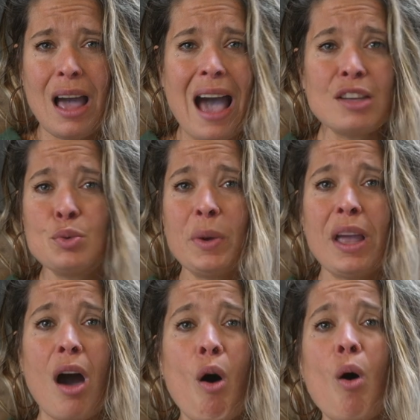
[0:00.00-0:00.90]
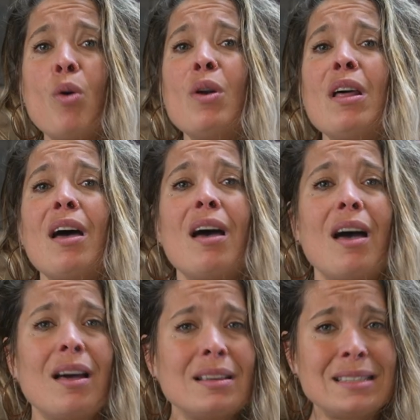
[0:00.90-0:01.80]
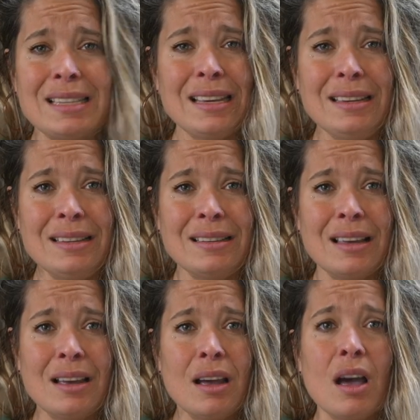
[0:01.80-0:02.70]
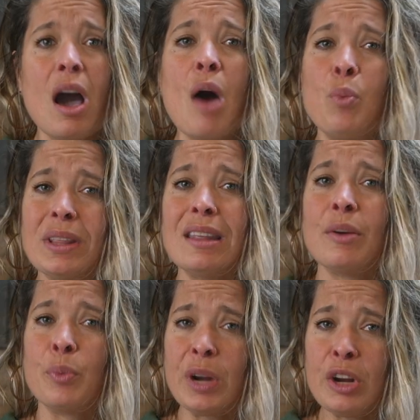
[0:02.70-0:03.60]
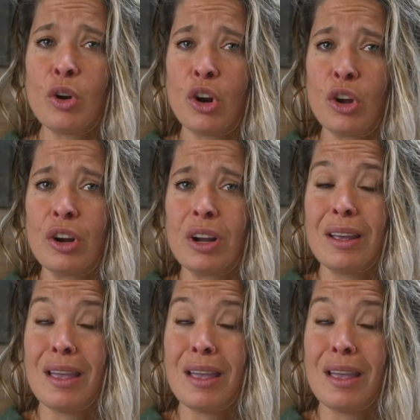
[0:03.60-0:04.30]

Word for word: as we all seen with irregular